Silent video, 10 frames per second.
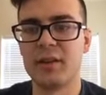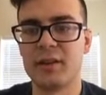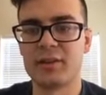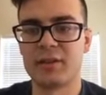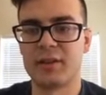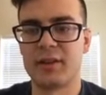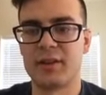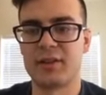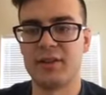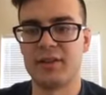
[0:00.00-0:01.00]
so
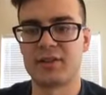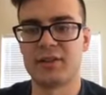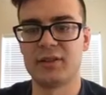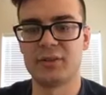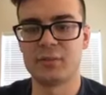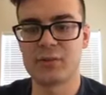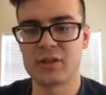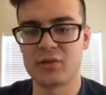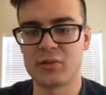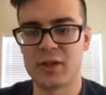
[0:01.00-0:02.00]
that is good.
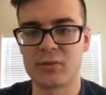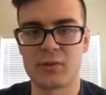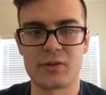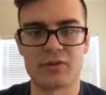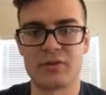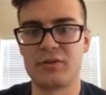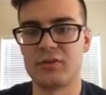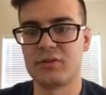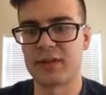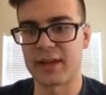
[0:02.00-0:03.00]
What do I want to
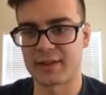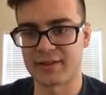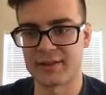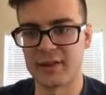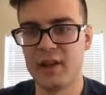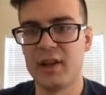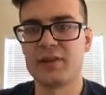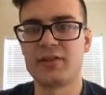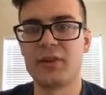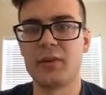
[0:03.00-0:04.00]
do next?
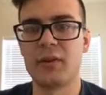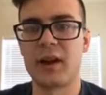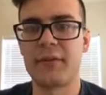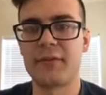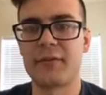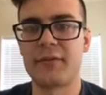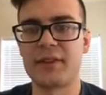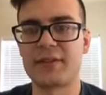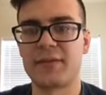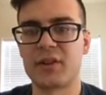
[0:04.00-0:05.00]
So I have
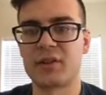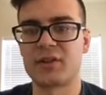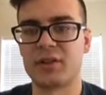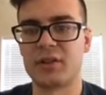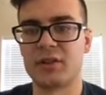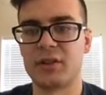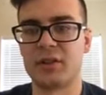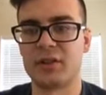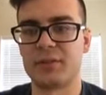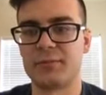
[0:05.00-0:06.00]
this
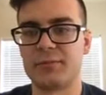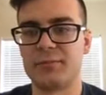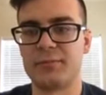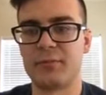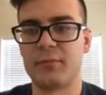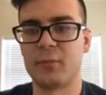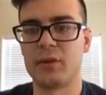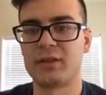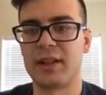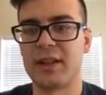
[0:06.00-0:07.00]
function
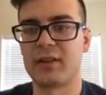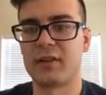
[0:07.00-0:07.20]
will take